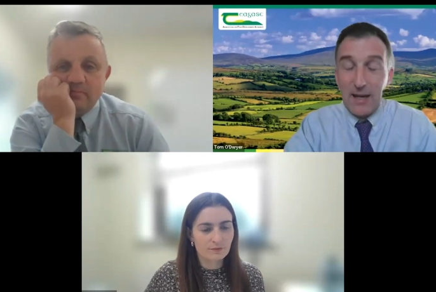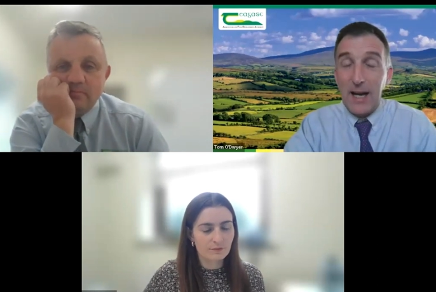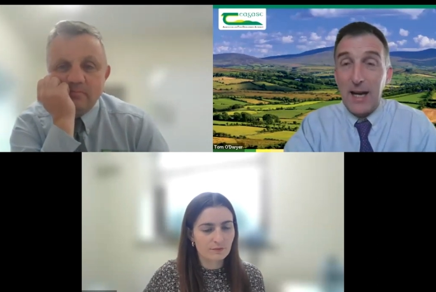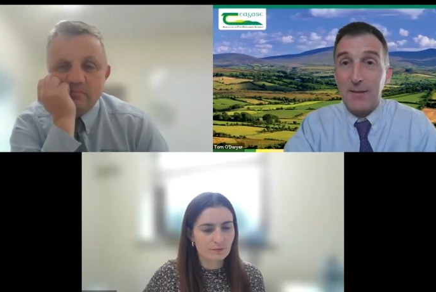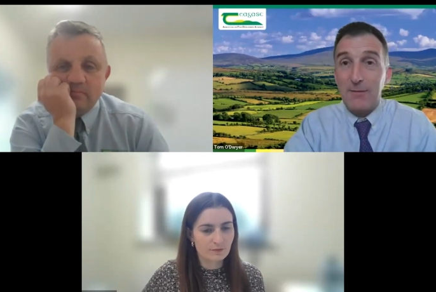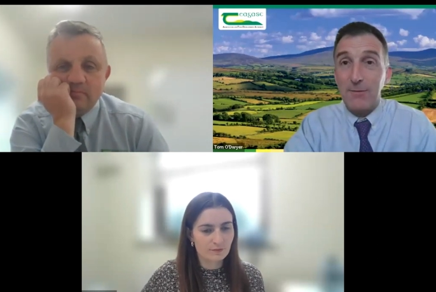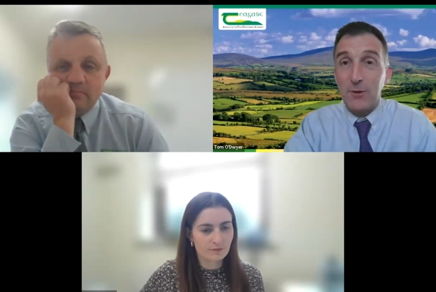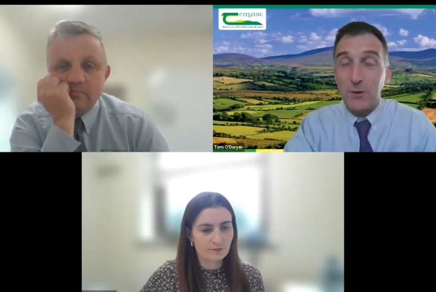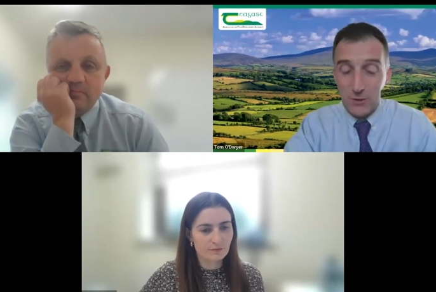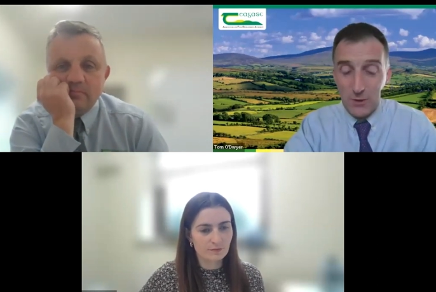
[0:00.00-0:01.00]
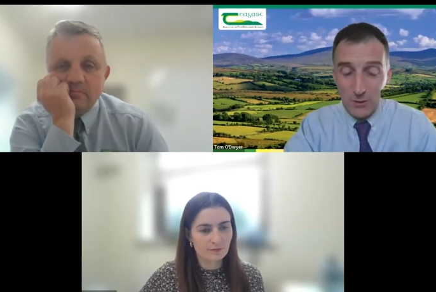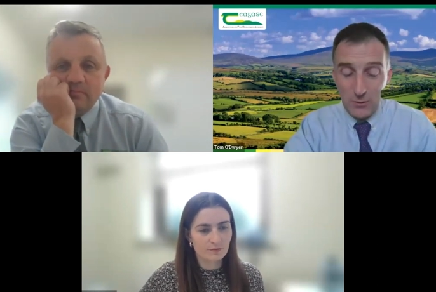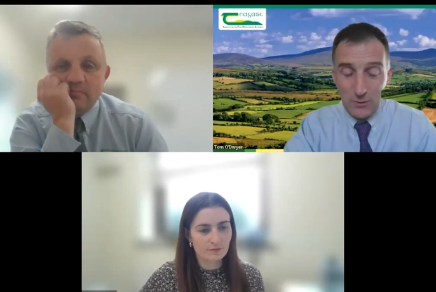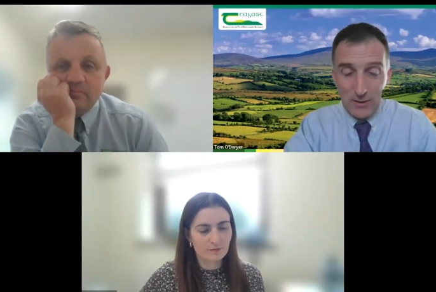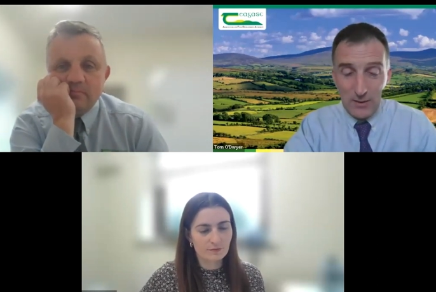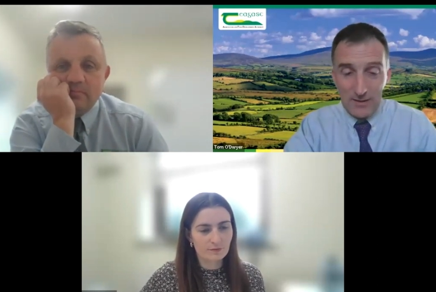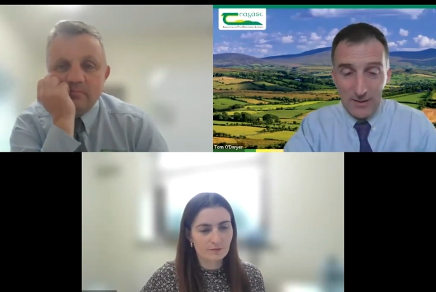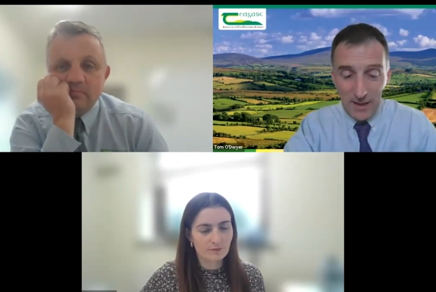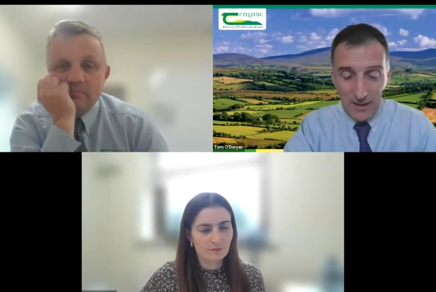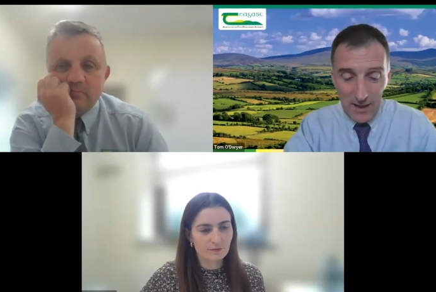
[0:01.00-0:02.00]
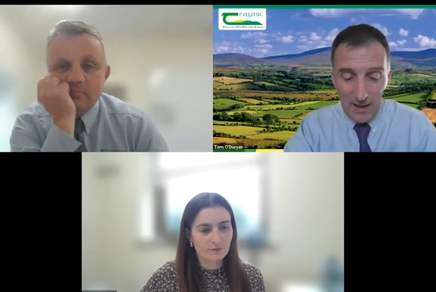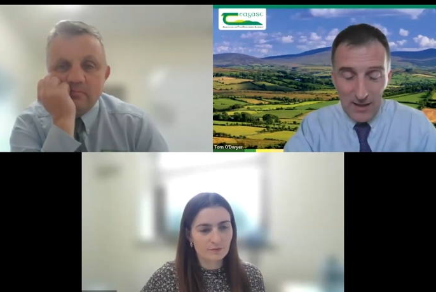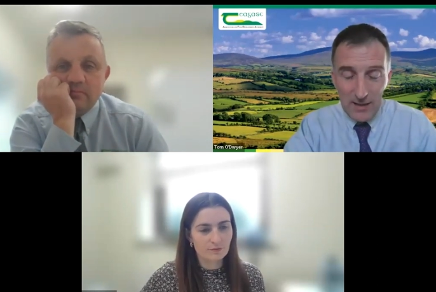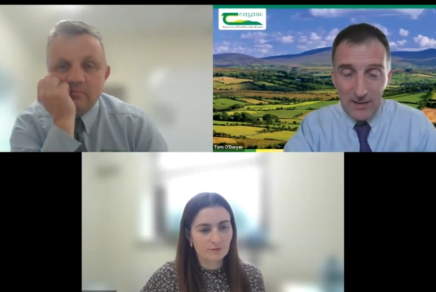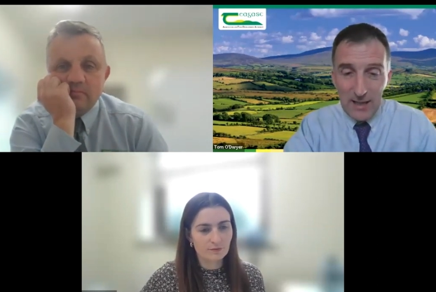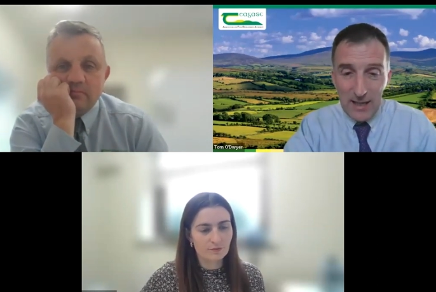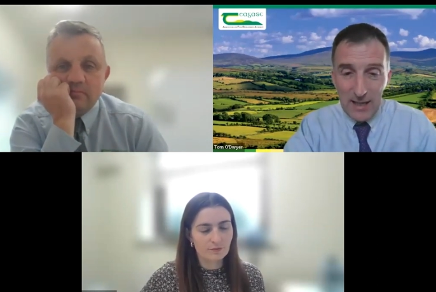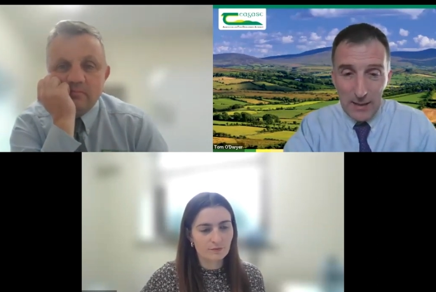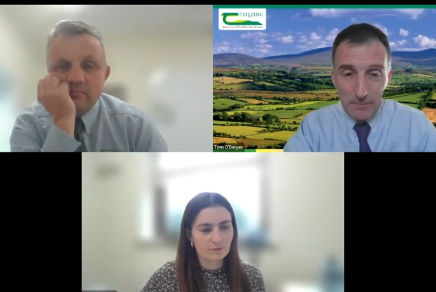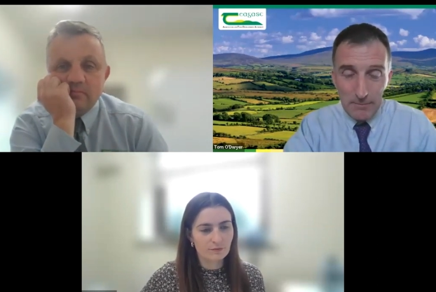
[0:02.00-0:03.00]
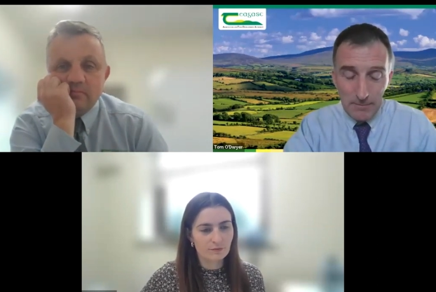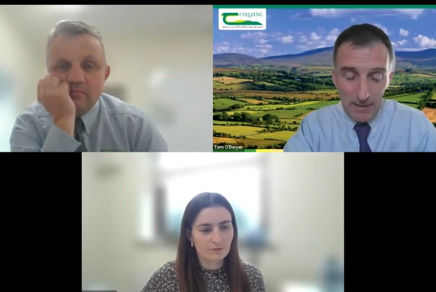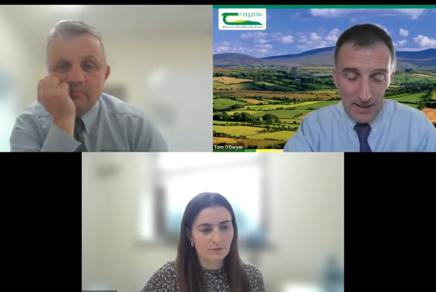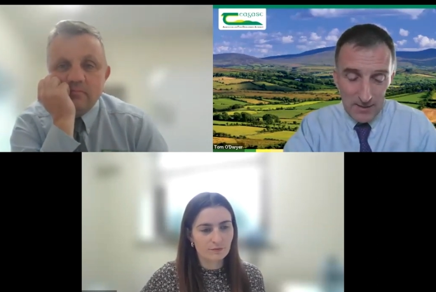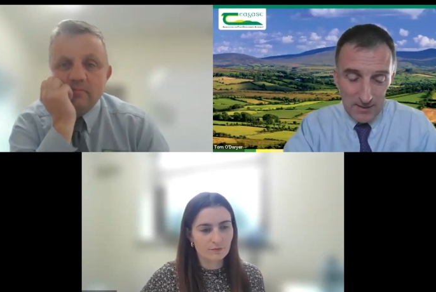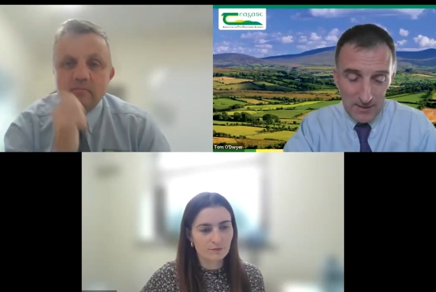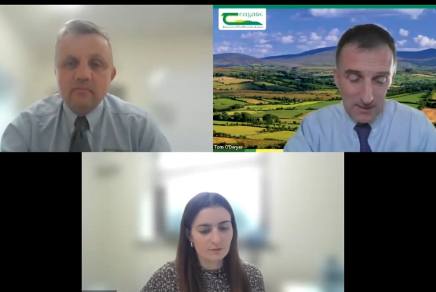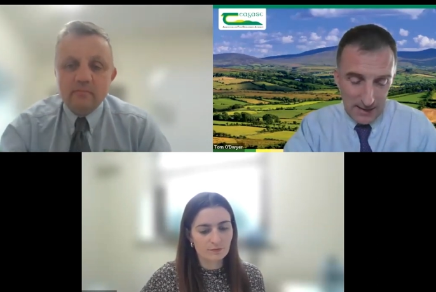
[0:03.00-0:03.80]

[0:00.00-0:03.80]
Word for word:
Speaker 1: for those of you listening online, um, as